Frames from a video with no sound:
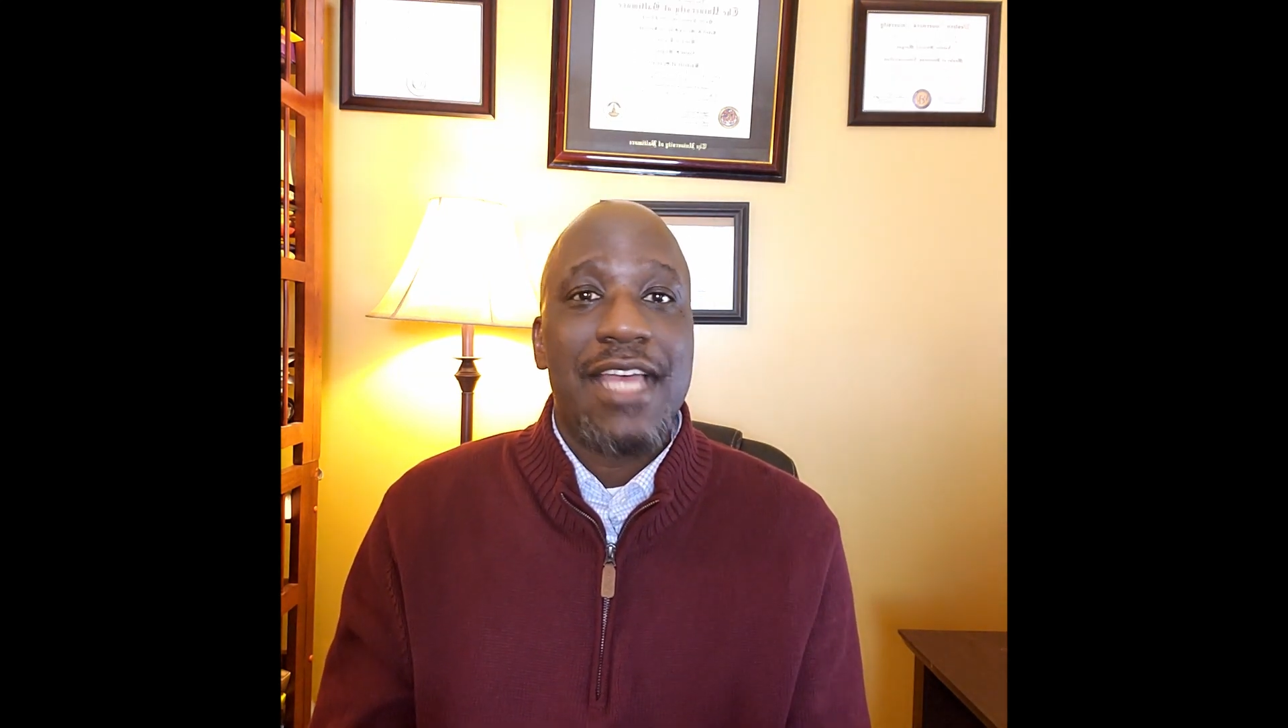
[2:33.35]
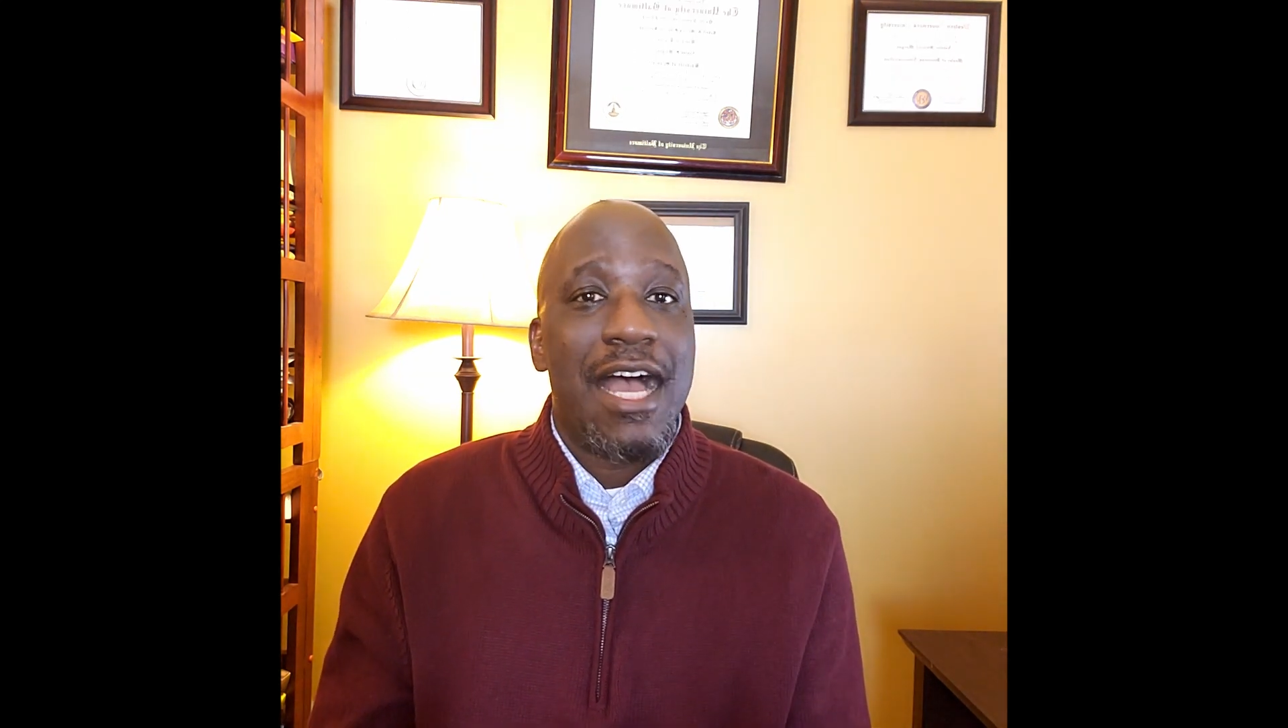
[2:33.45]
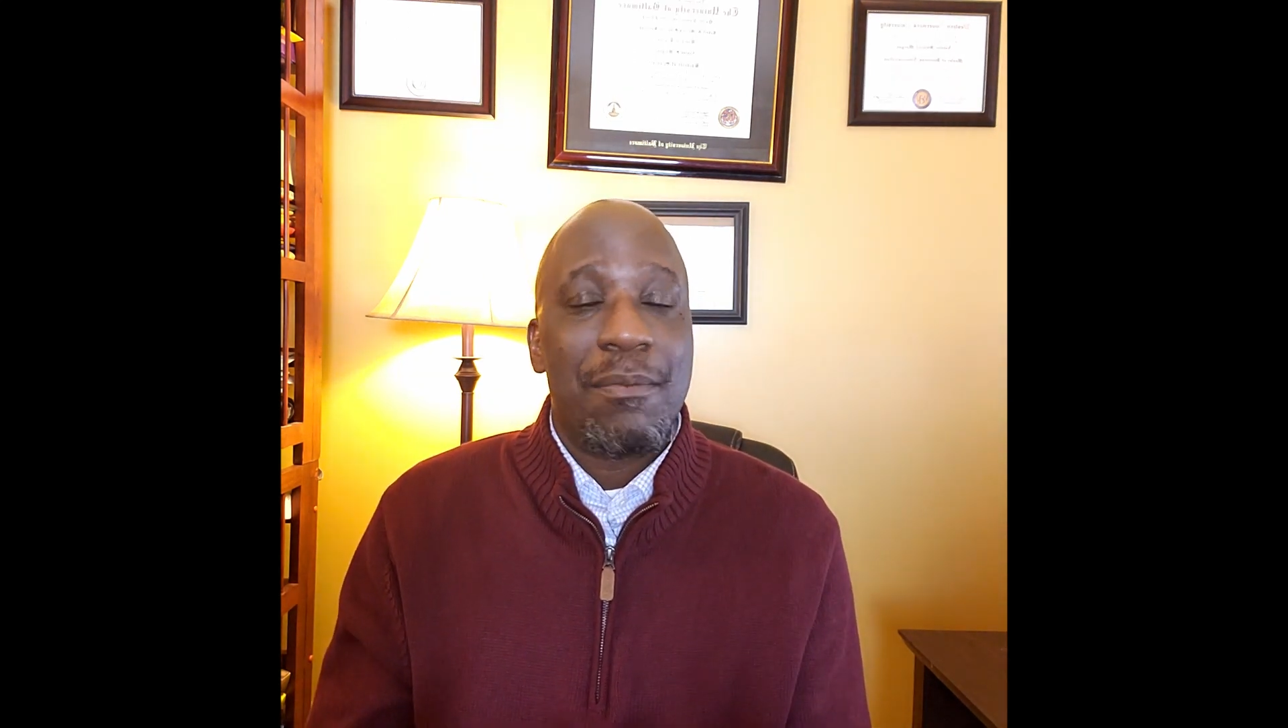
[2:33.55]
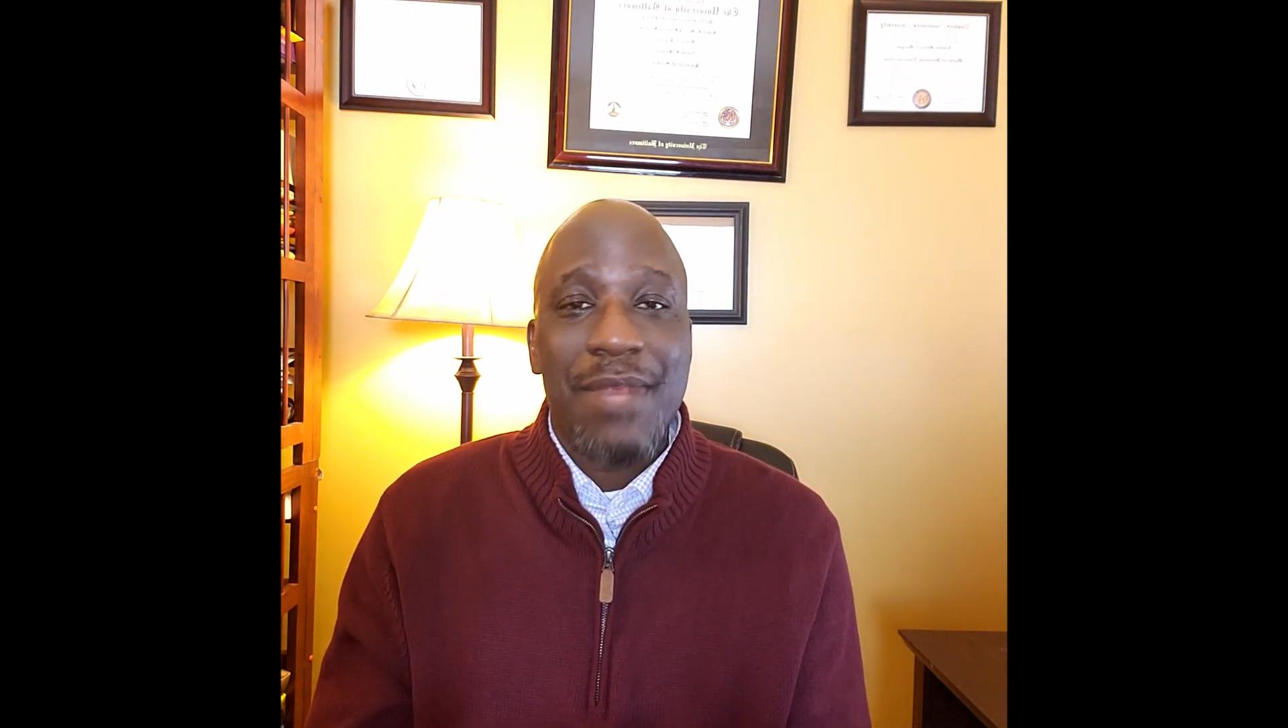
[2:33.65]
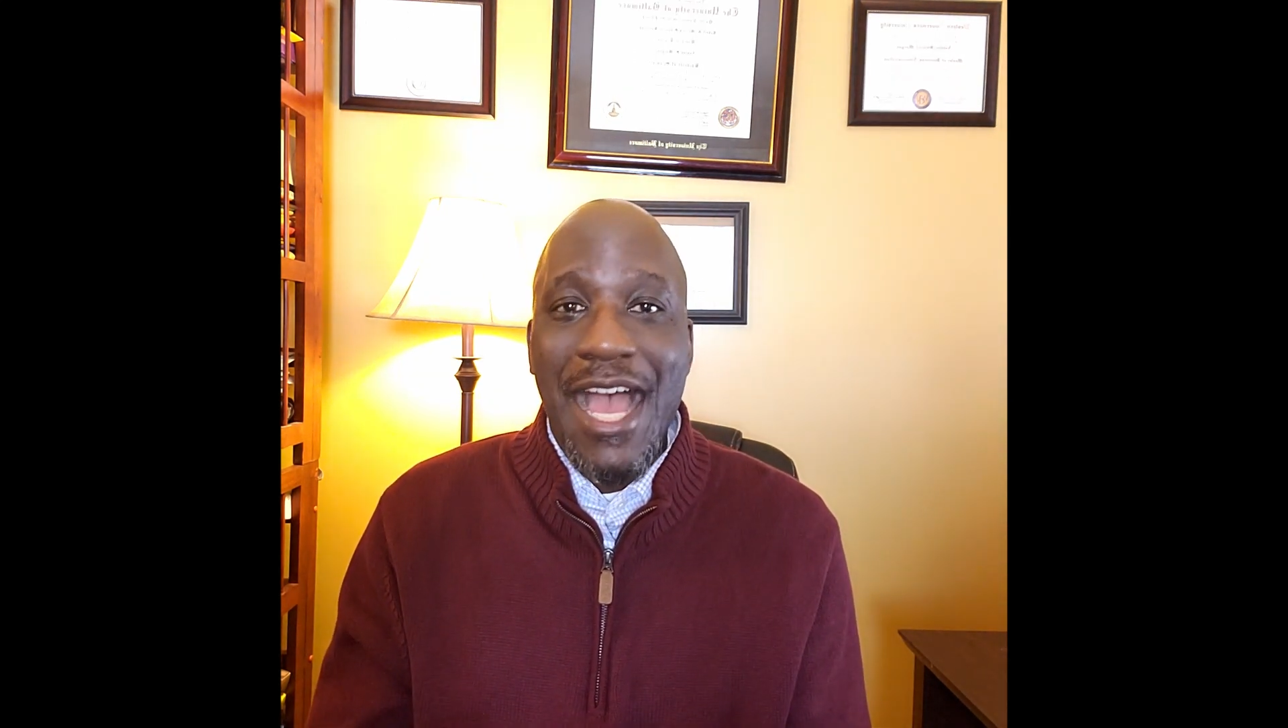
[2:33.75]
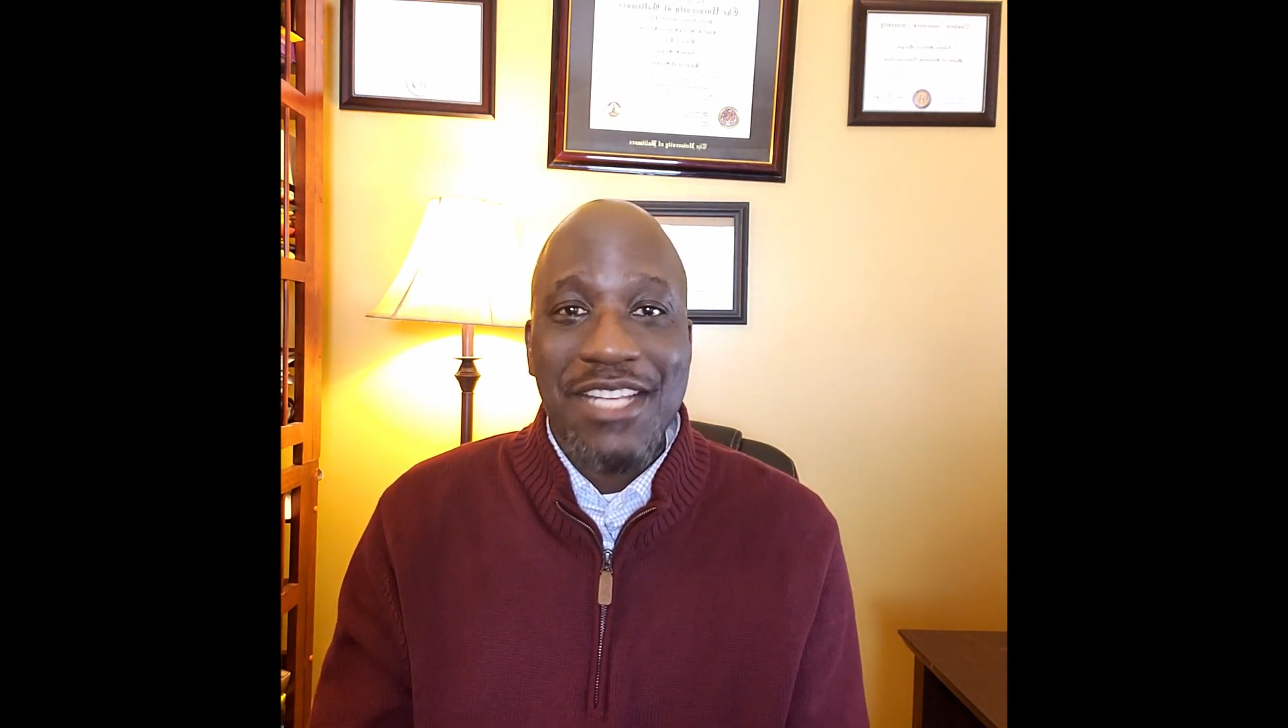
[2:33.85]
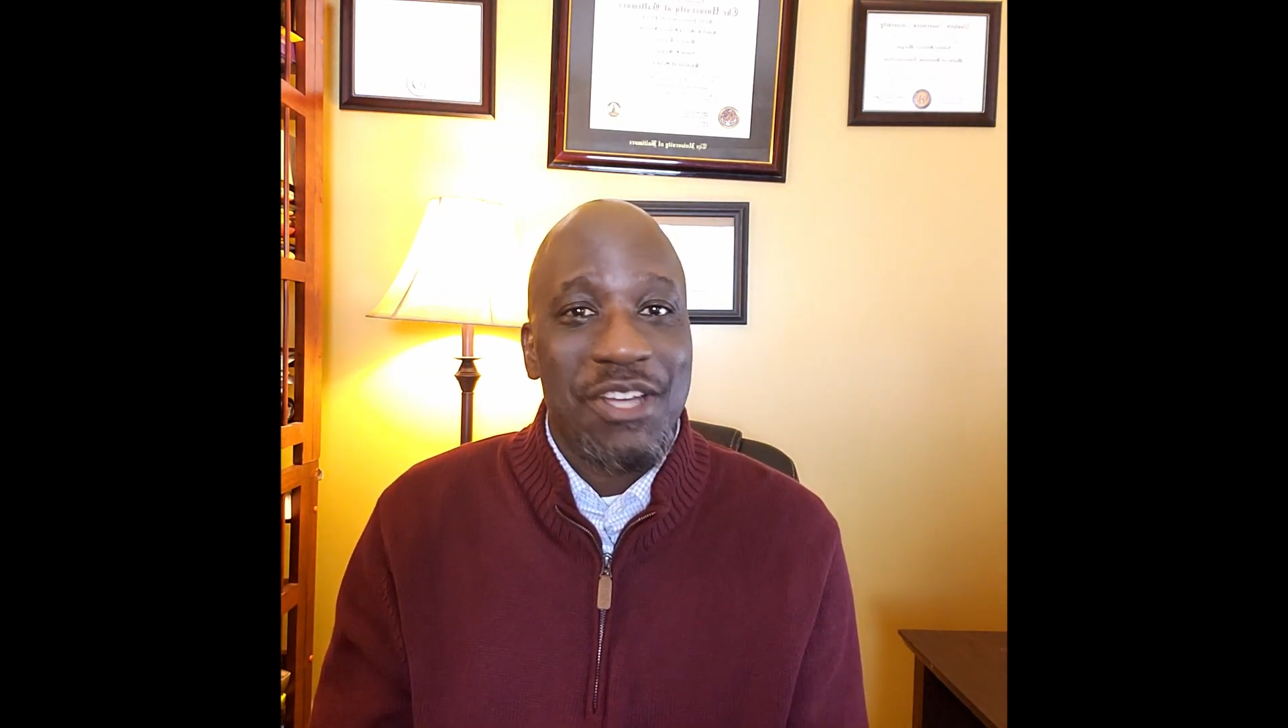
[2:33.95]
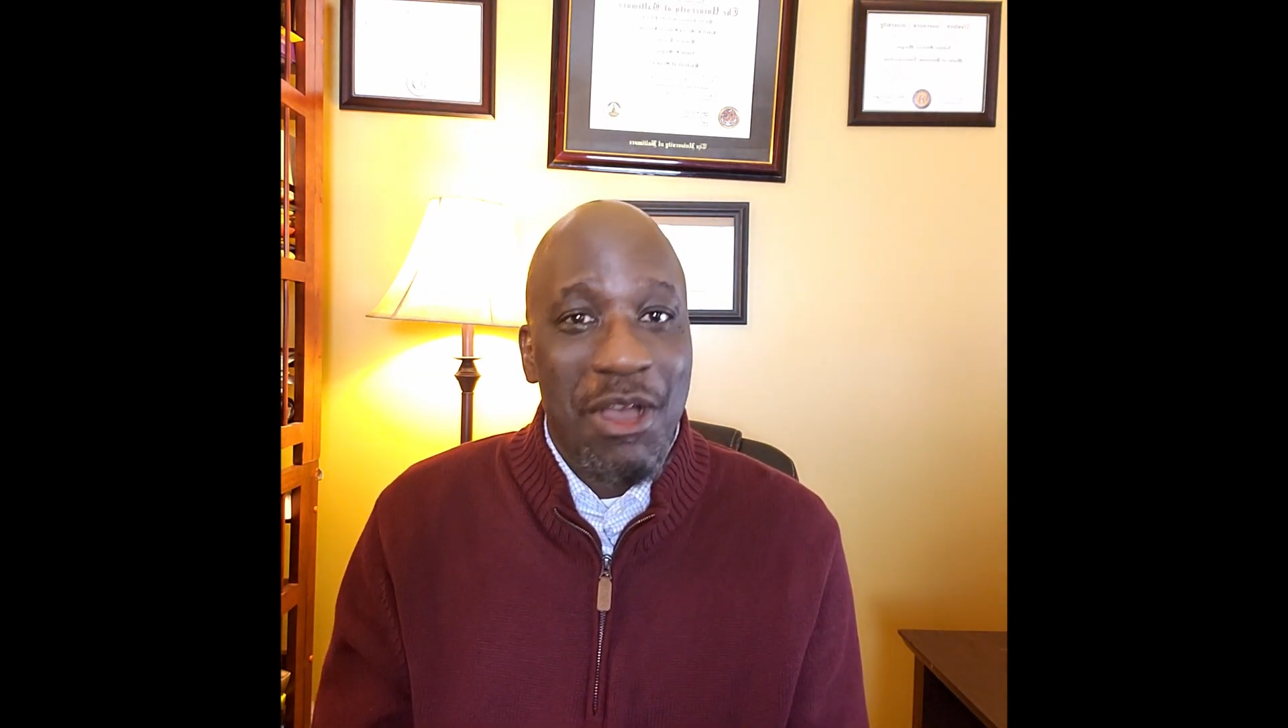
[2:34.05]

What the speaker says: I'm not